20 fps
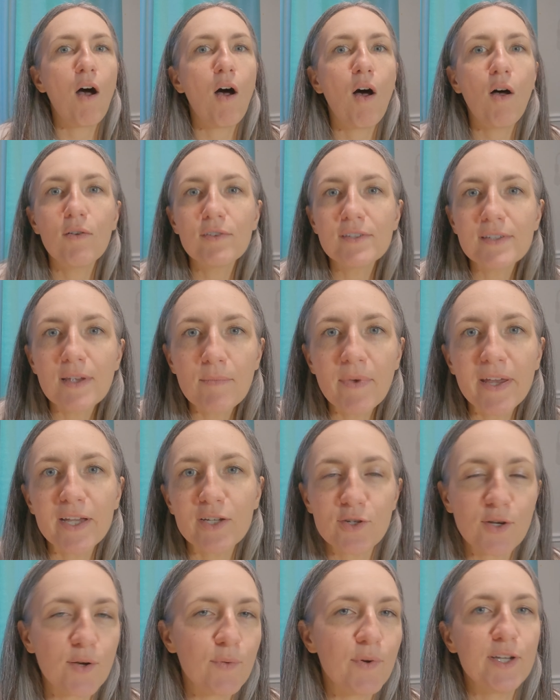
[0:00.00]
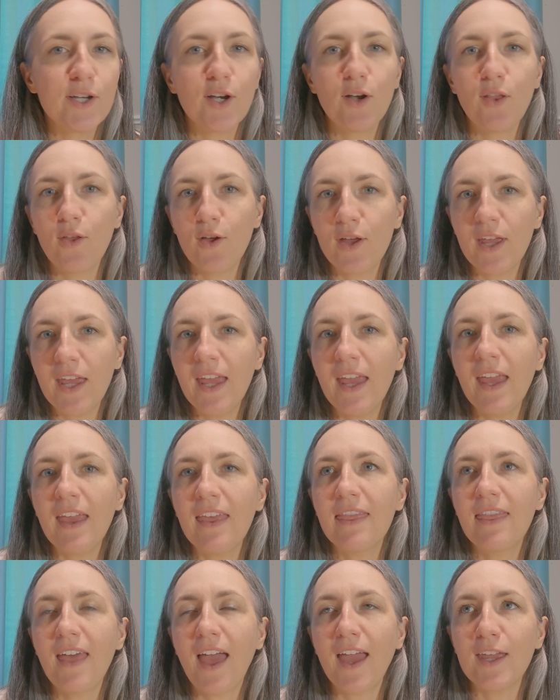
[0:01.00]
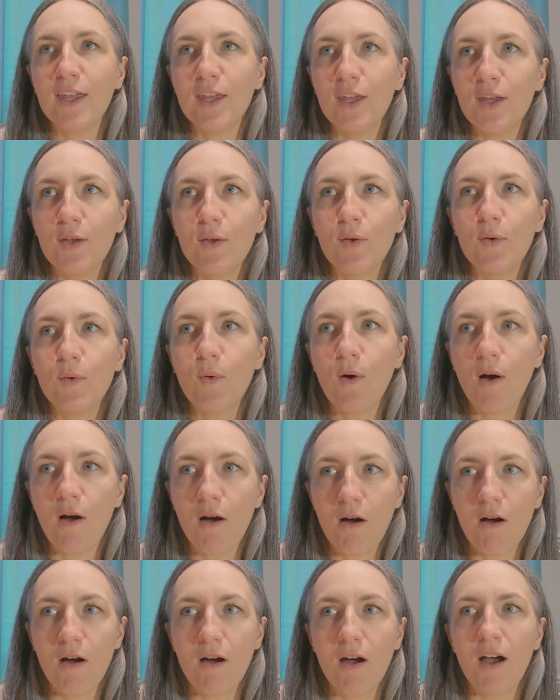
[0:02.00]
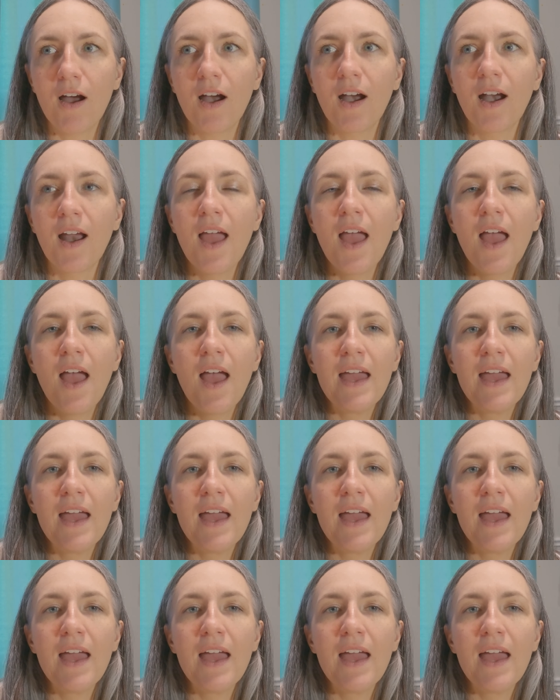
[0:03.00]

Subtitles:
Also, make sure when you're looking that you are